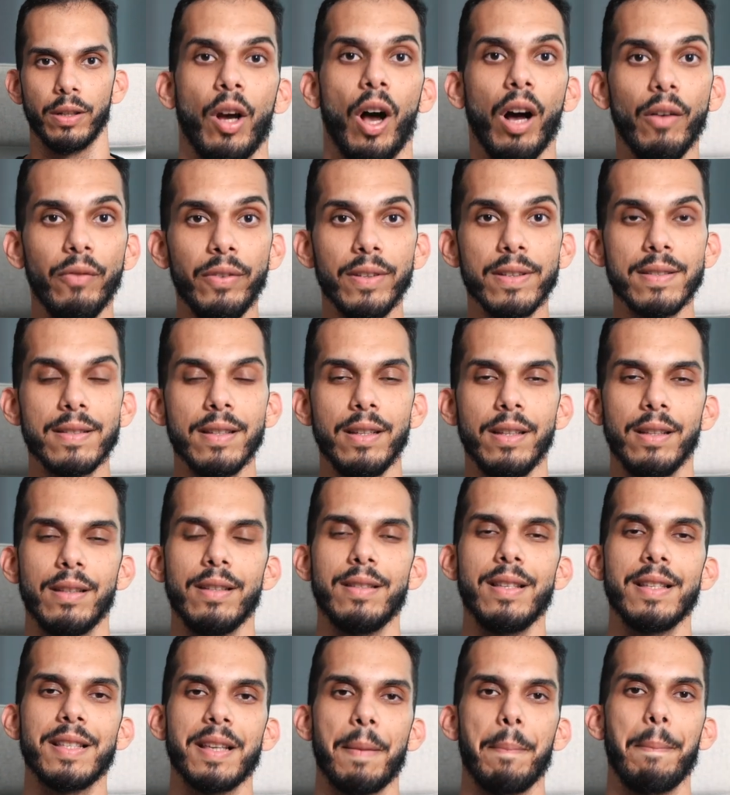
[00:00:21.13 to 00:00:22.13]
Obviously,
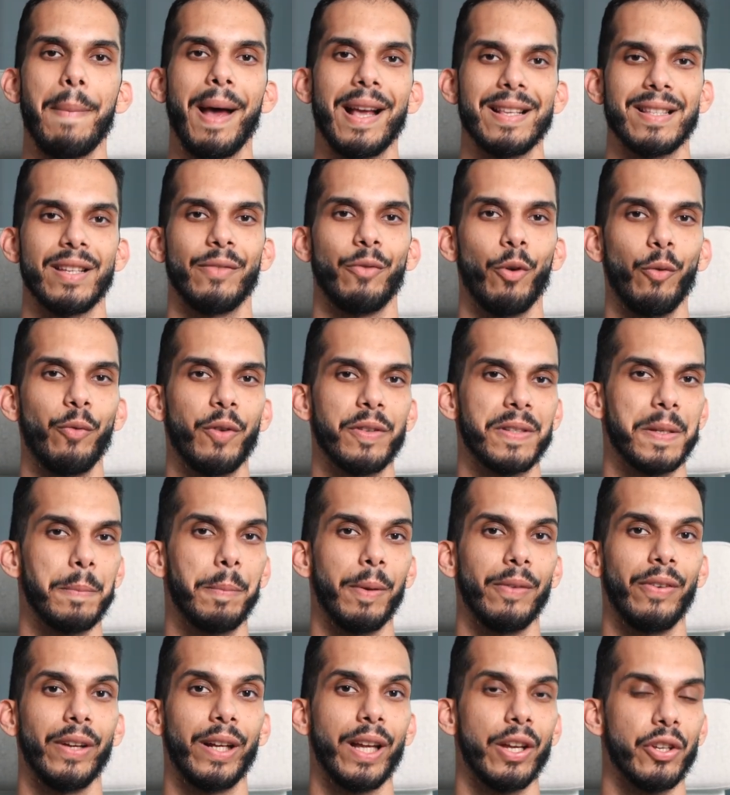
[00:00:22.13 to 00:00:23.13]
this is a massive
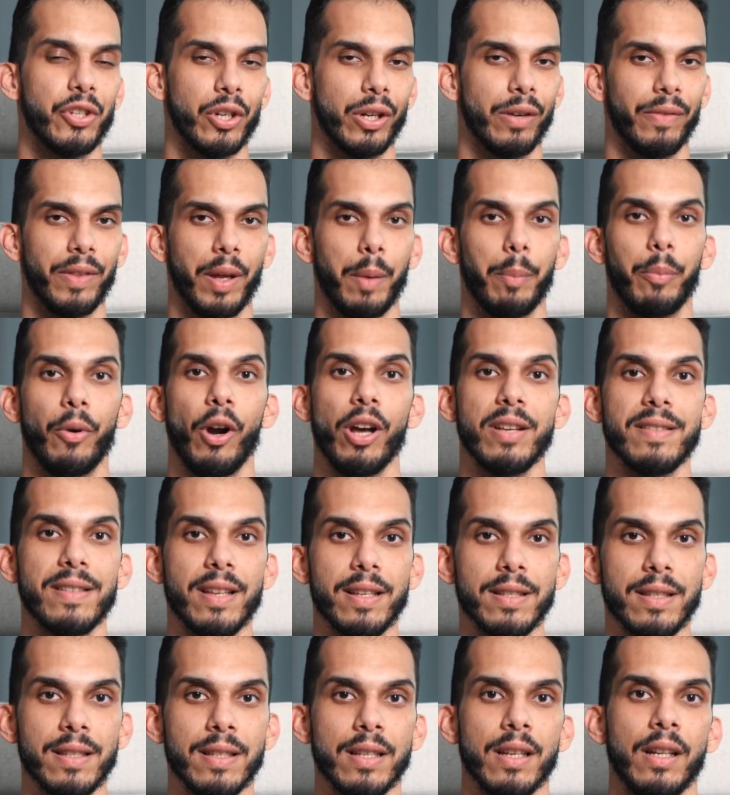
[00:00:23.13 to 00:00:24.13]
oversimplification of that
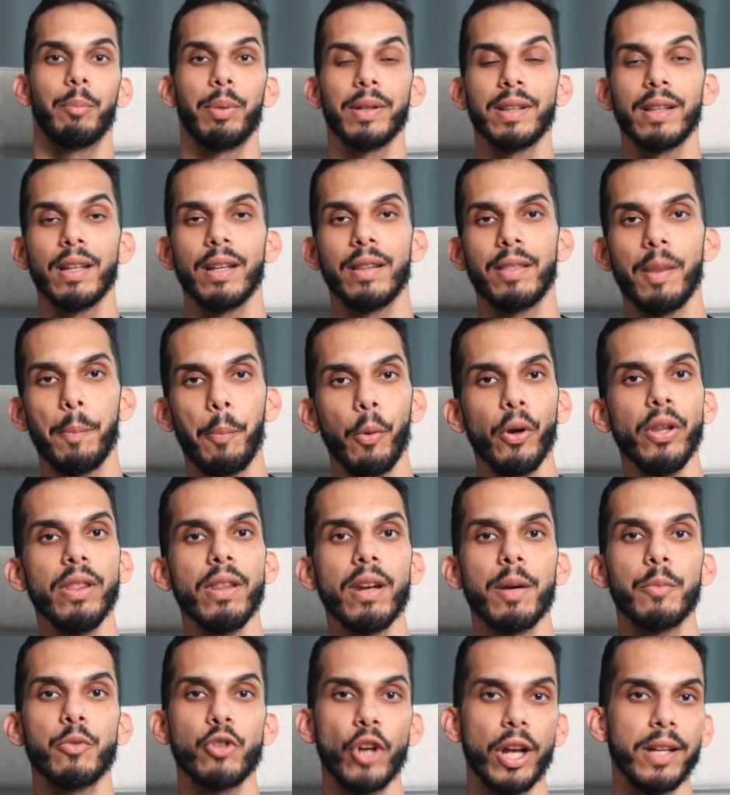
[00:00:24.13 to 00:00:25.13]
process, but the point that
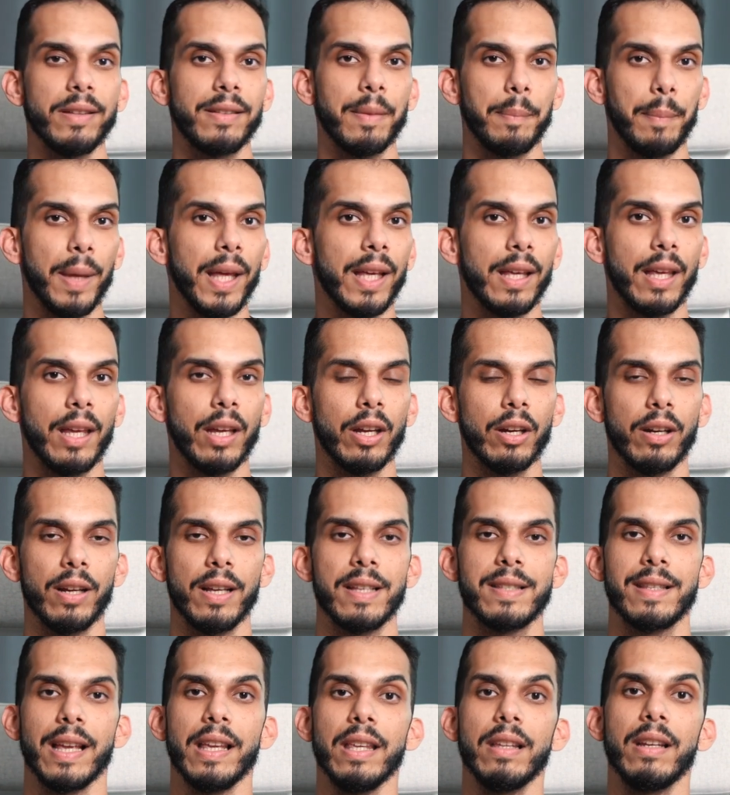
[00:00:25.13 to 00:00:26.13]
I'm trying to make here
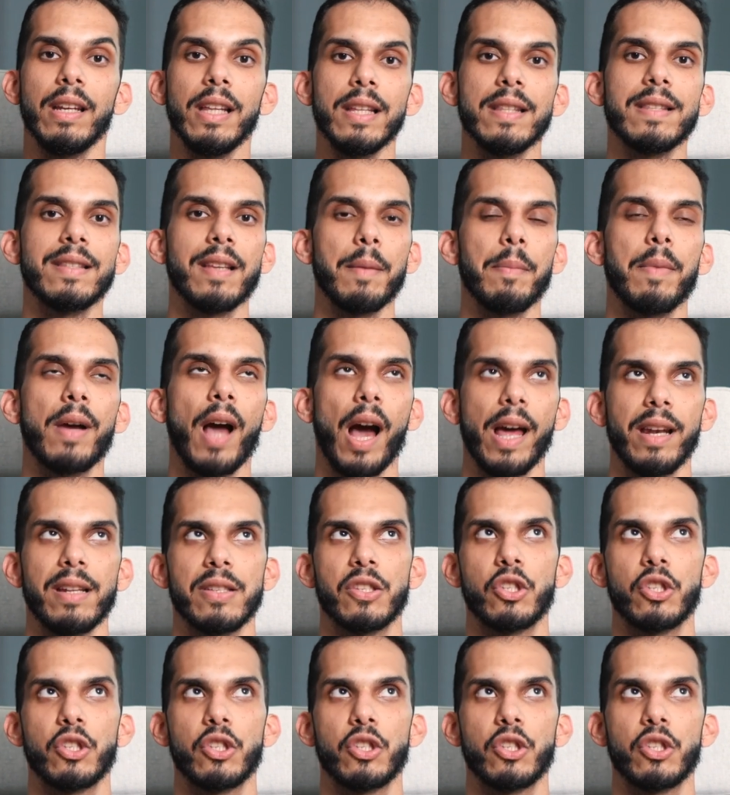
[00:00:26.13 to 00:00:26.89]
is that you need some kind of